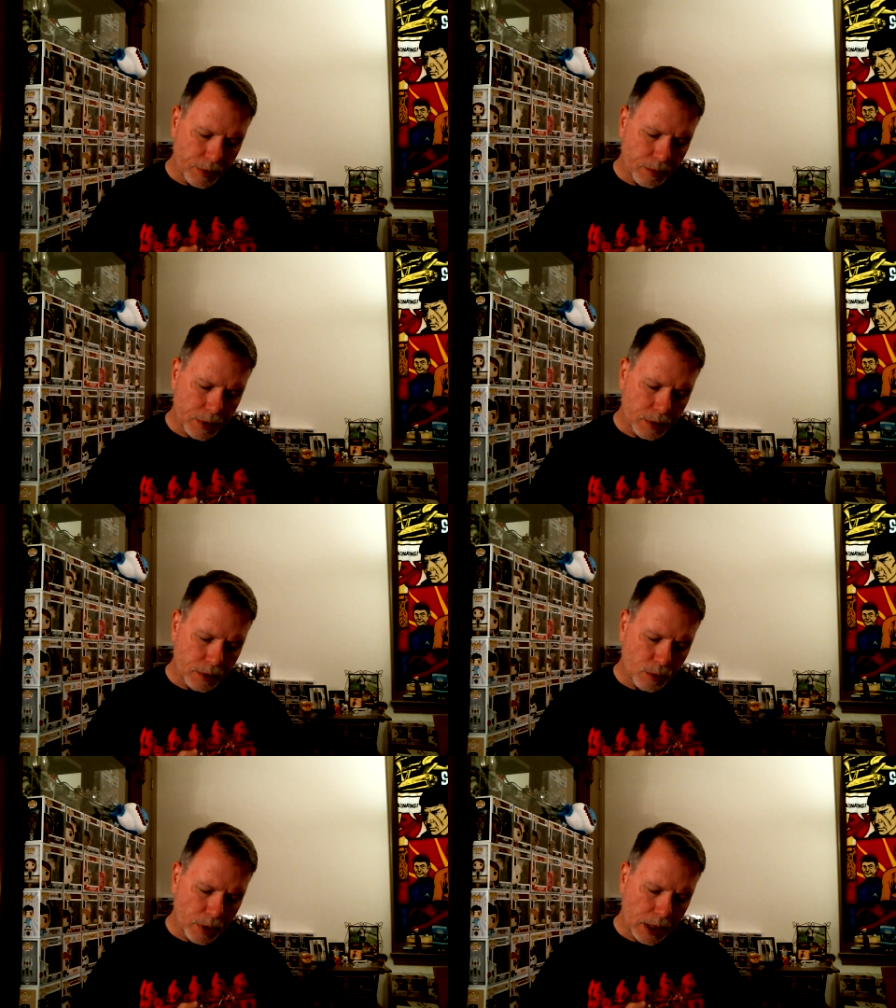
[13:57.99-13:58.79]
It was
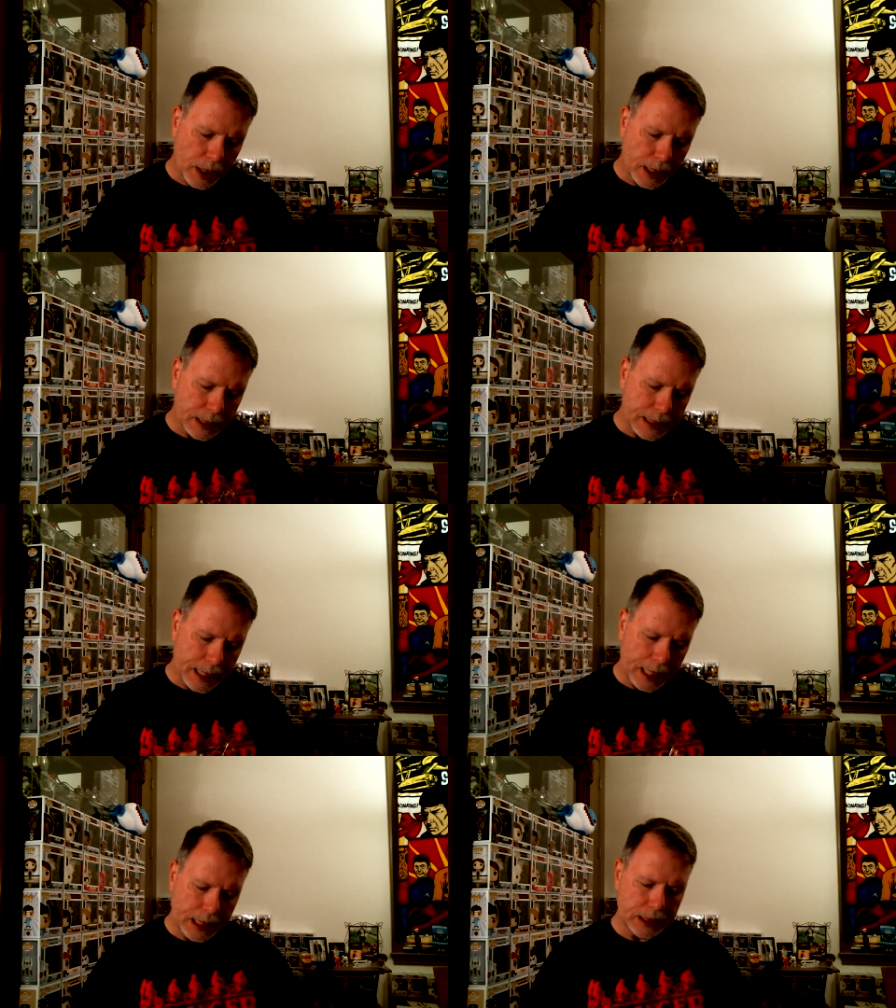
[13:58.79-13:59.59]

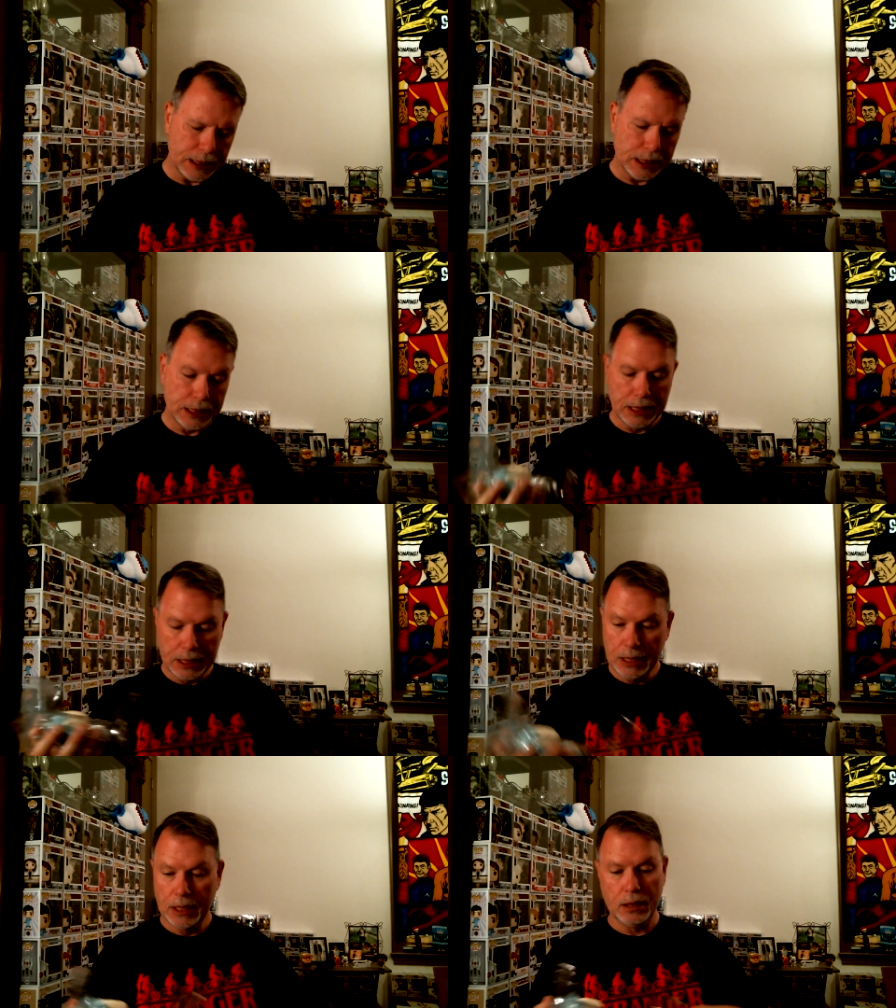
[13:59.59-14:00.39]
2019.
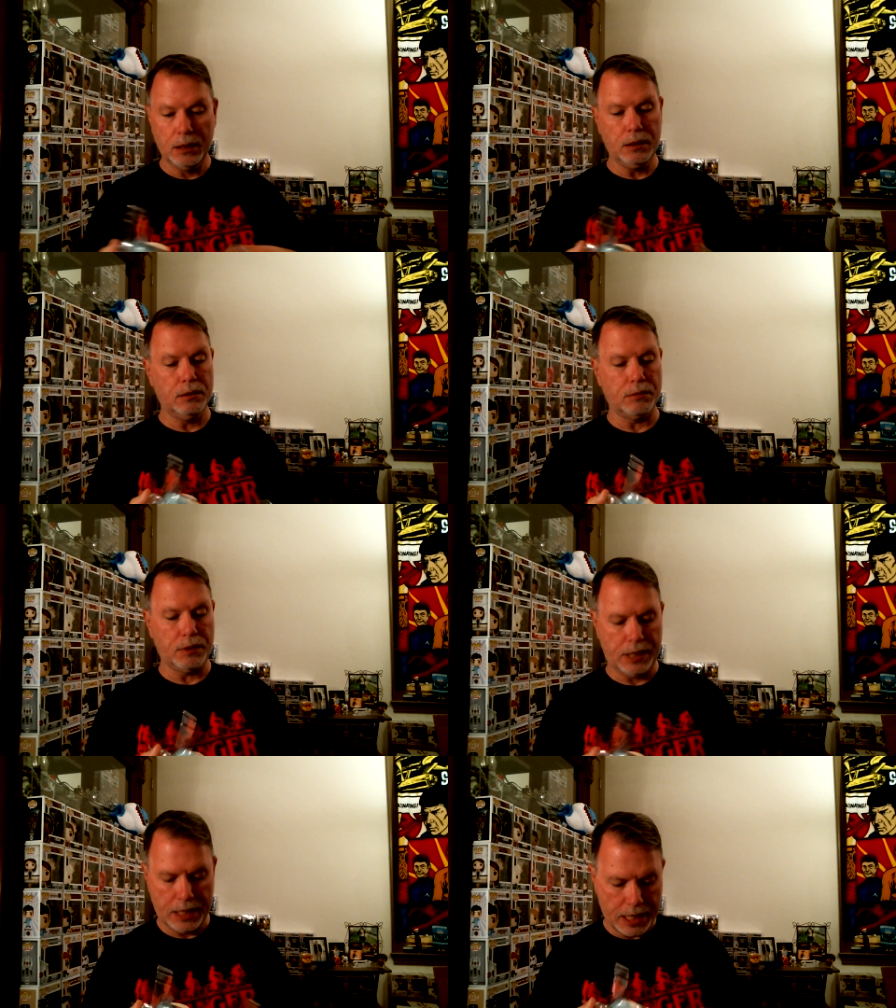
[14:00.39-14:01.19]

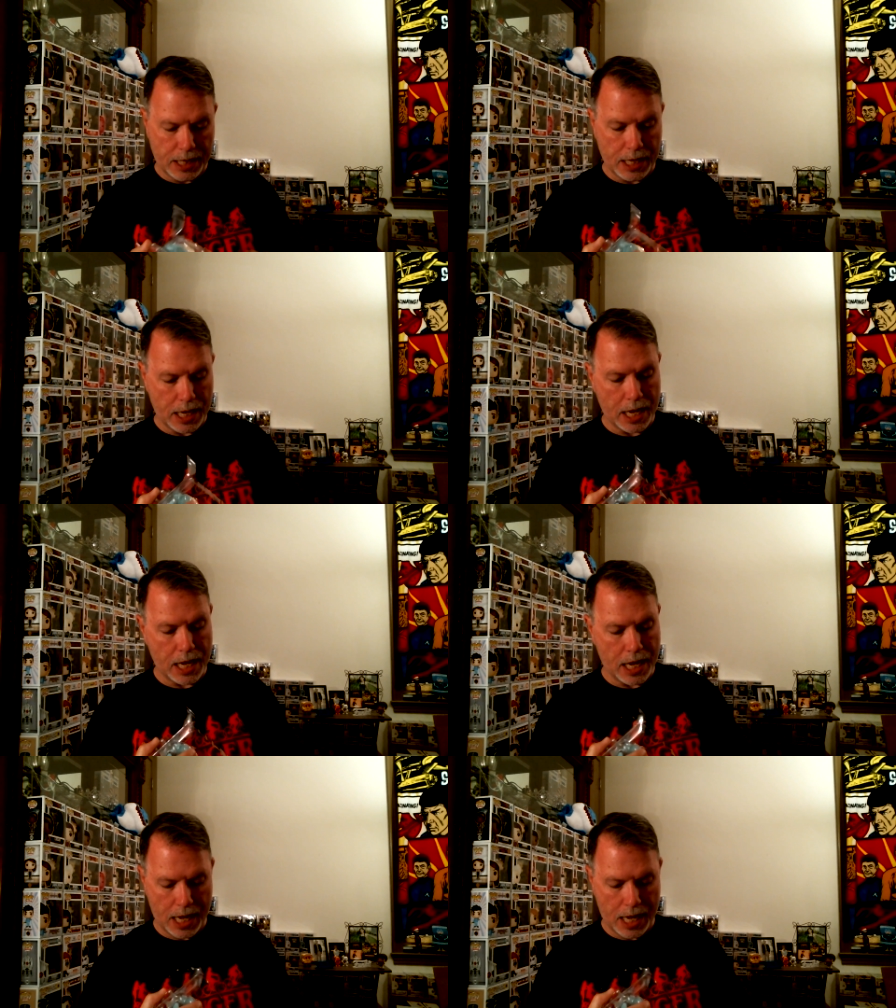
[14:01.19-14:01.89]
Okay.